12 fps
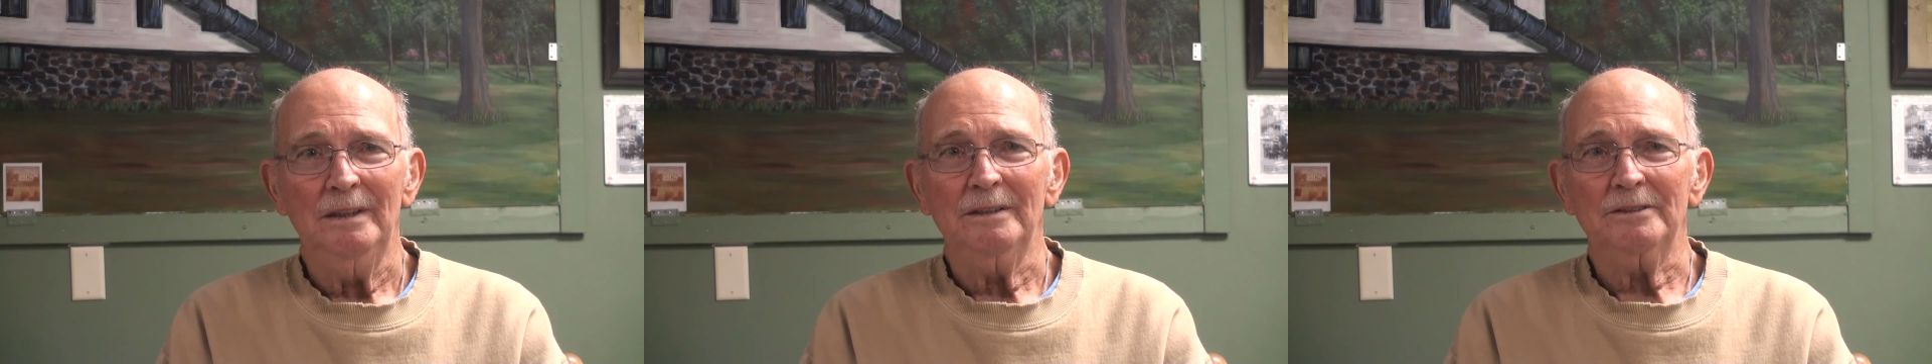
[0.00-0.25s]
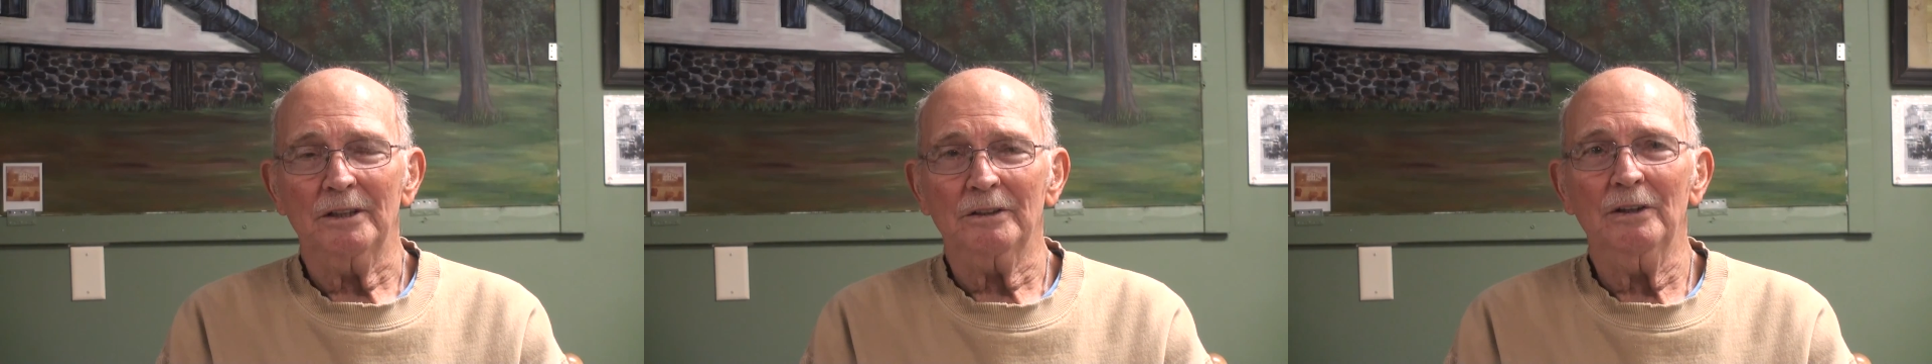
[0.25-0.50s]

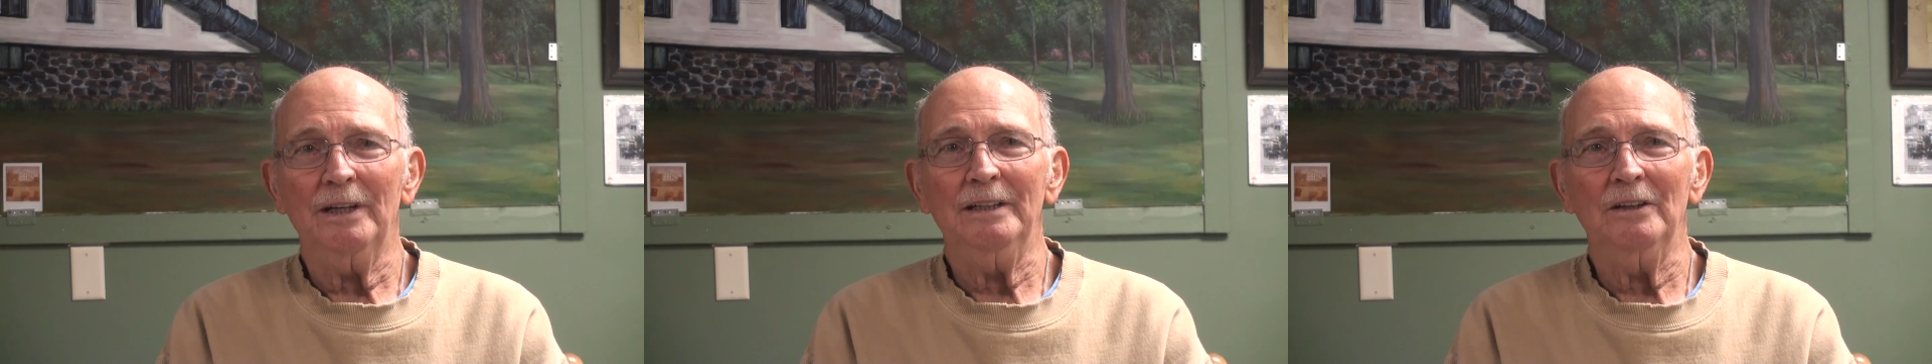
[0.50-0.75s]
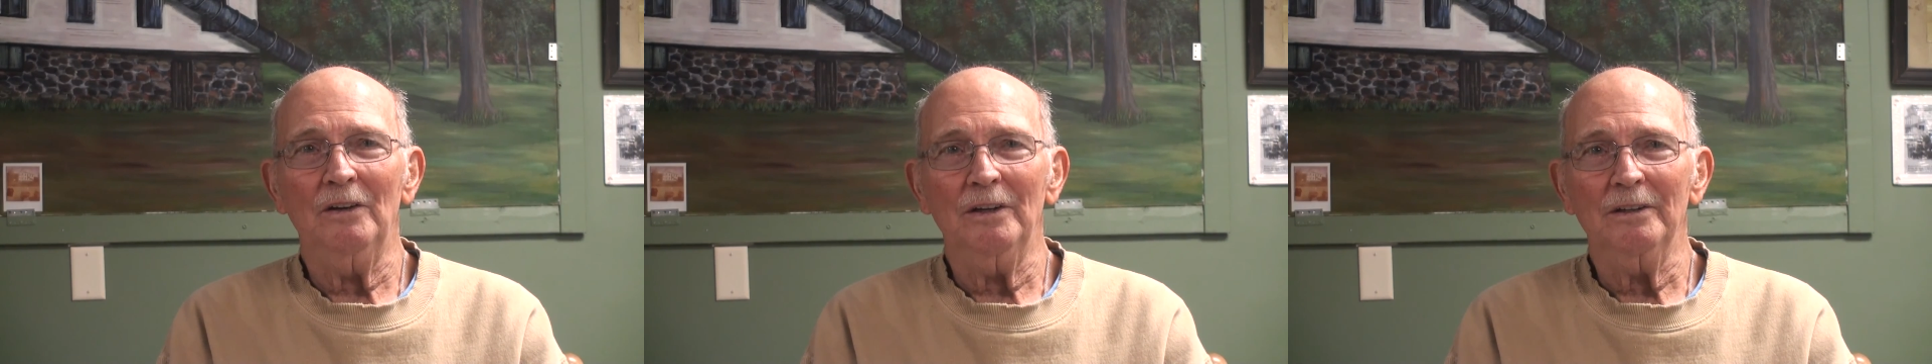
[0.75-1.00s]
It's a great
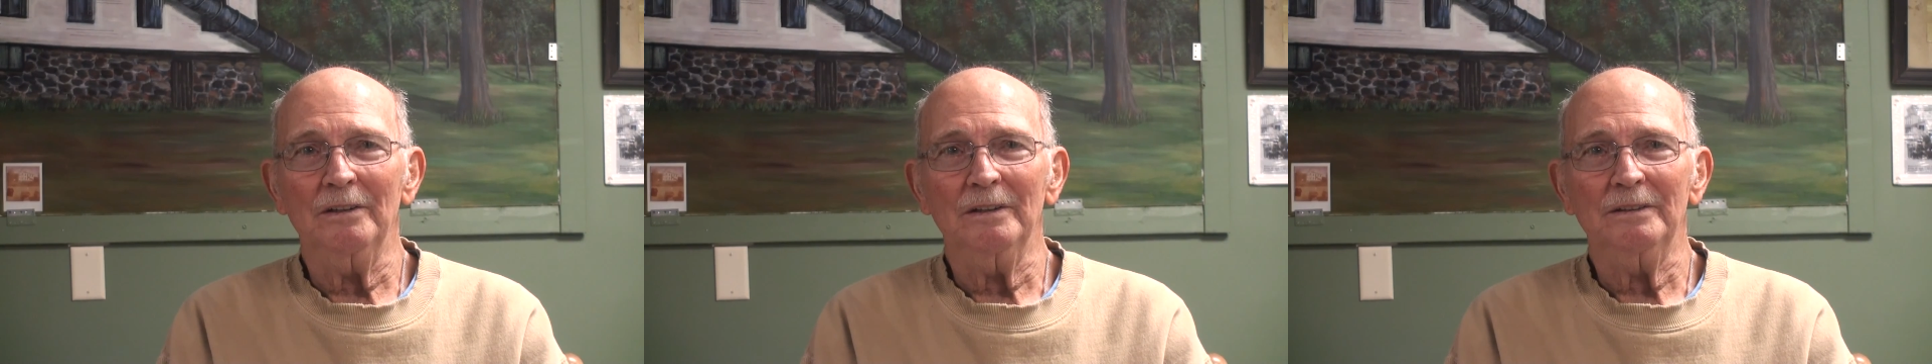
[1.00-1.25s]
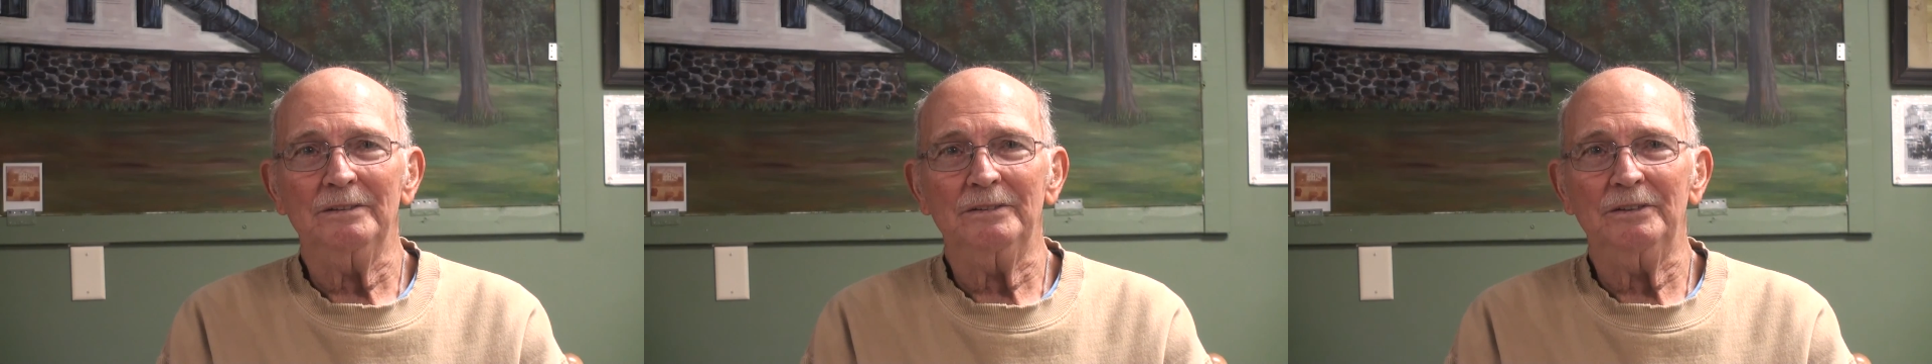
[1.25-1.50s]
honor
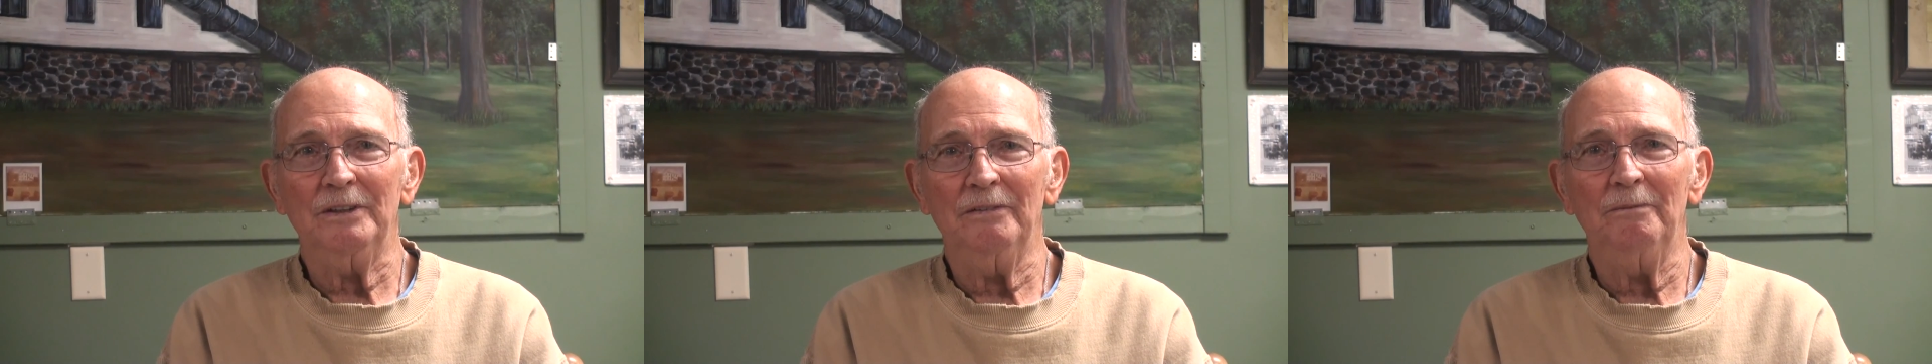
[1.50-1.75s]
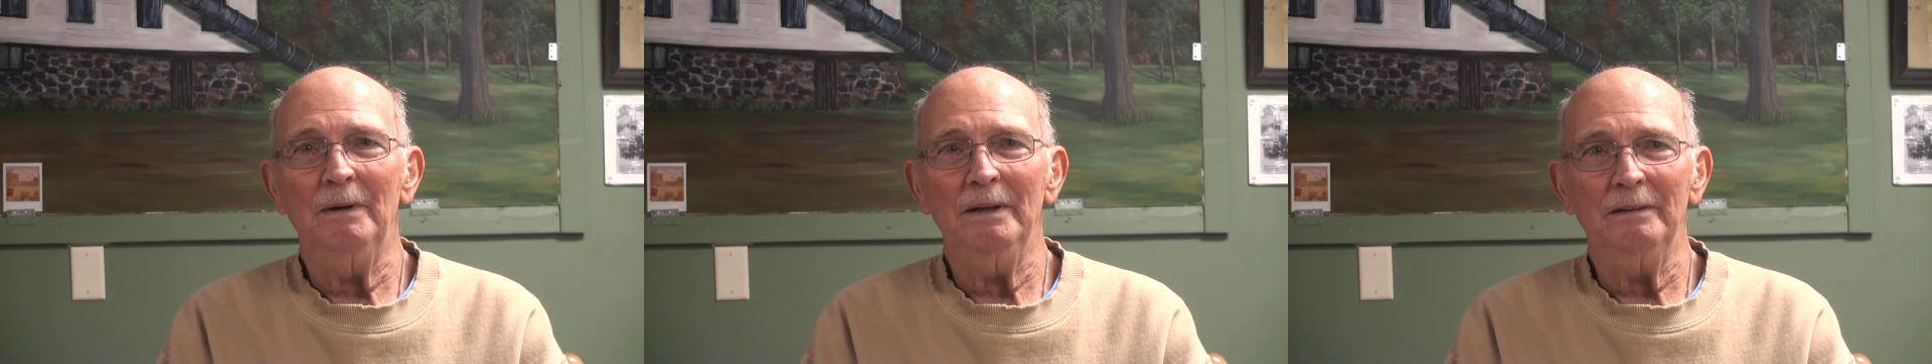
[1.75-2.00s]
to
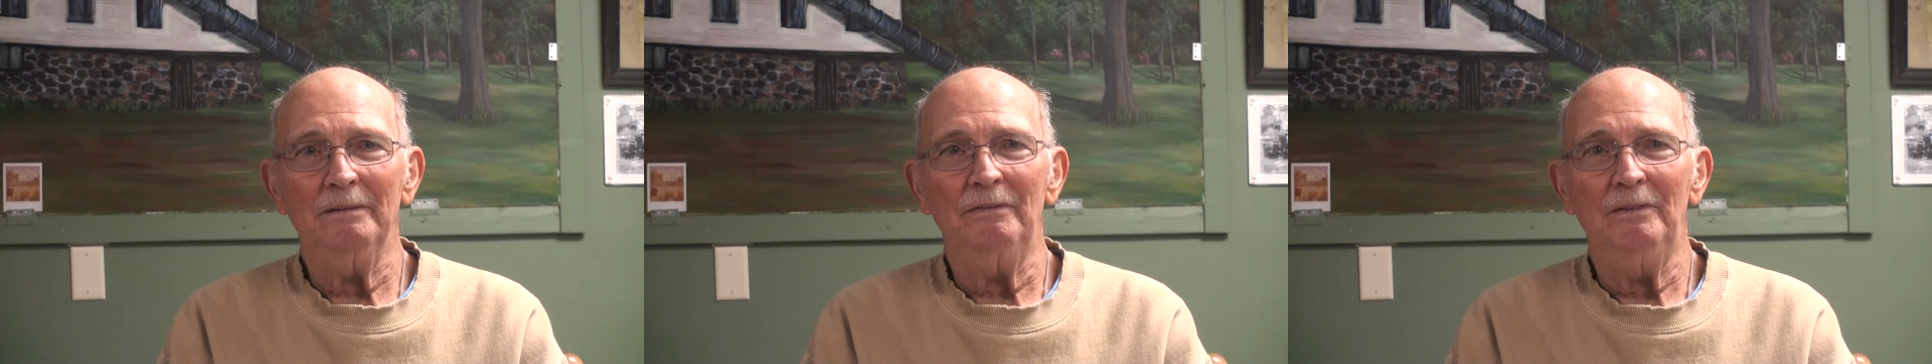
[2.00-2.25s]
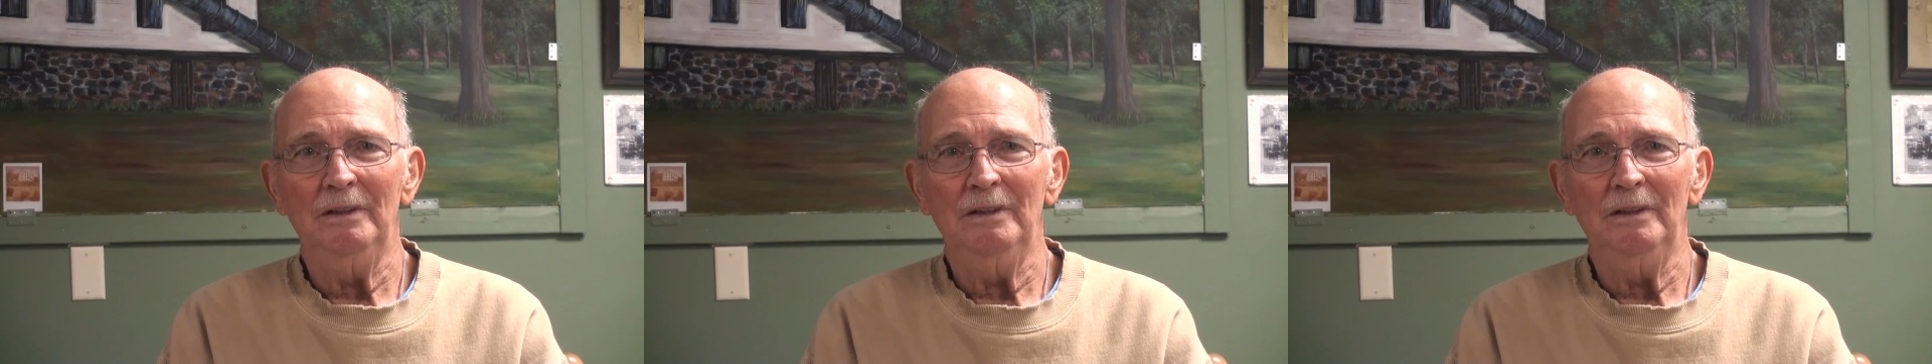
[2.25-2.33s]
have been a